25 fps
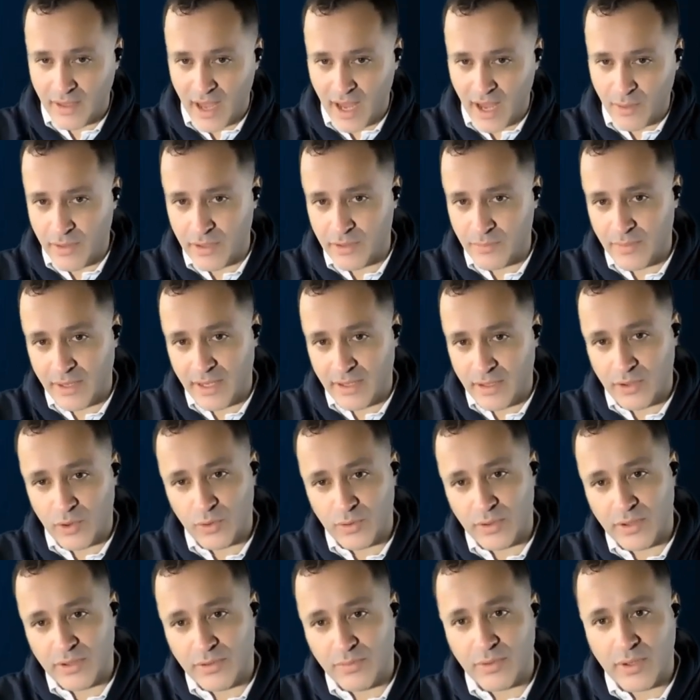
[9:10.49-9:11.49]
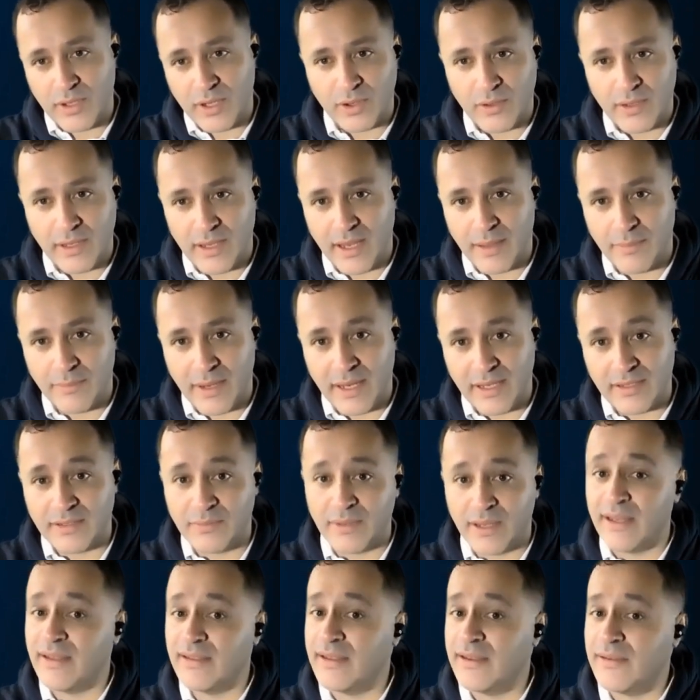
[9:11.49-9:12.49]
How to make donors recurring and
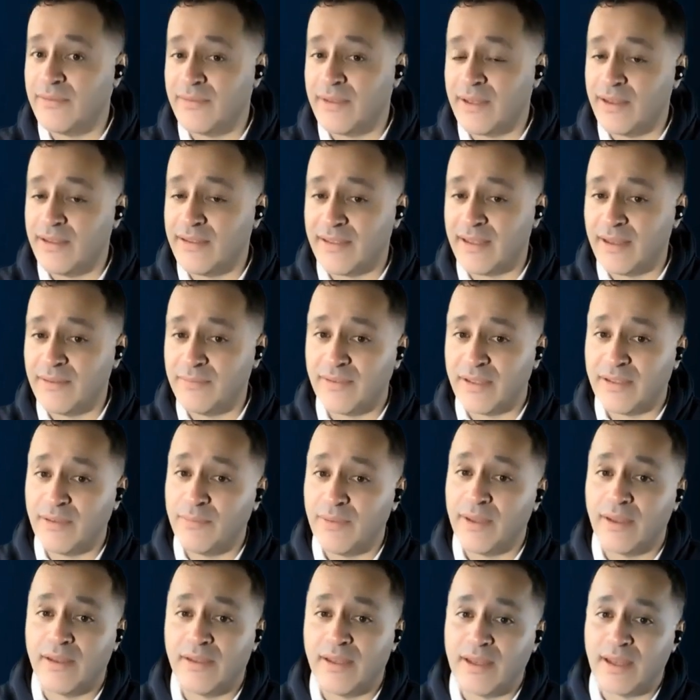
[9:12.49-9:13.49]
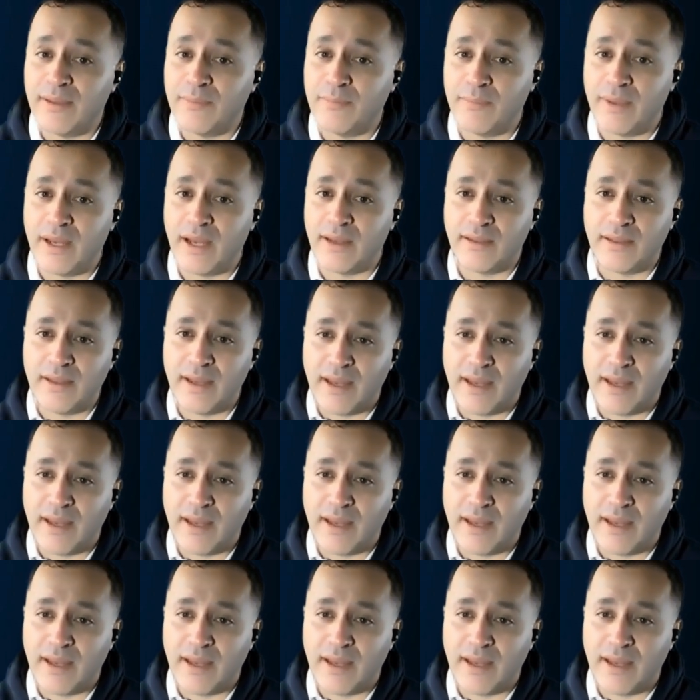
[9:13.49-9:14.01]
maximize their funds and visibility impact?